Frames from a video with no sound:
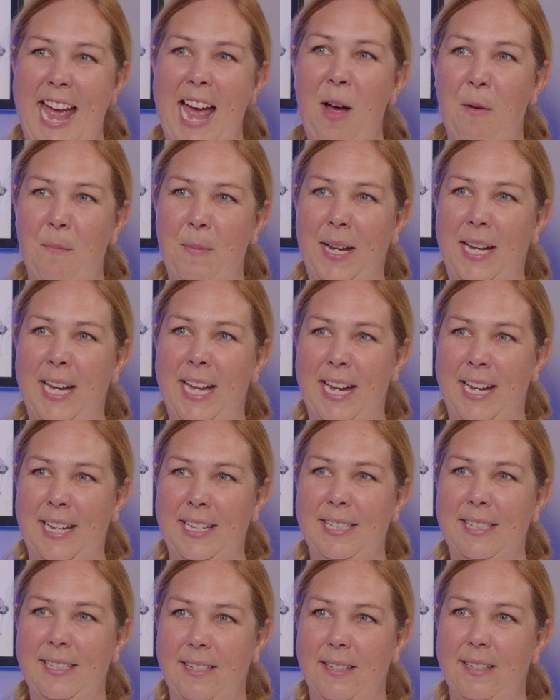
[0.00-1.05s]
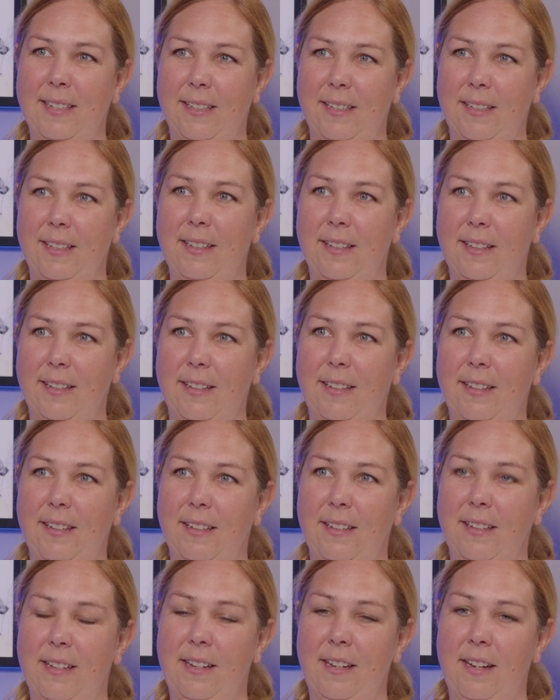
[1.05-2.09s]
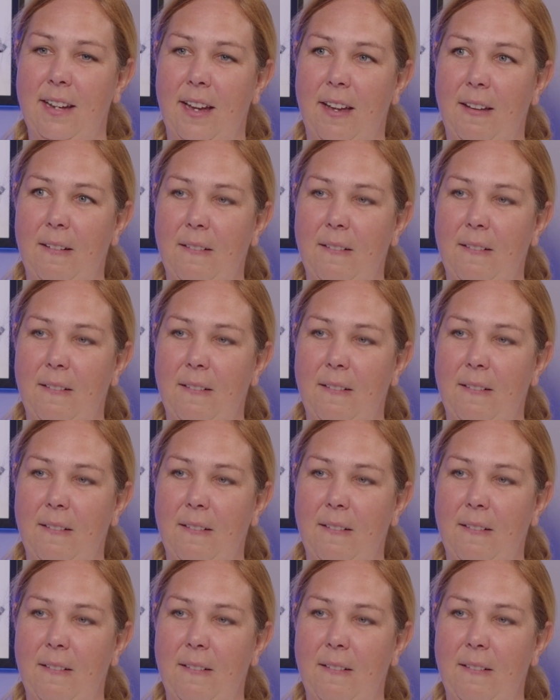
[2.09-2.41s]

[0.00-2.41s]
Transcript: how big it is. It's remarkable. Yeah.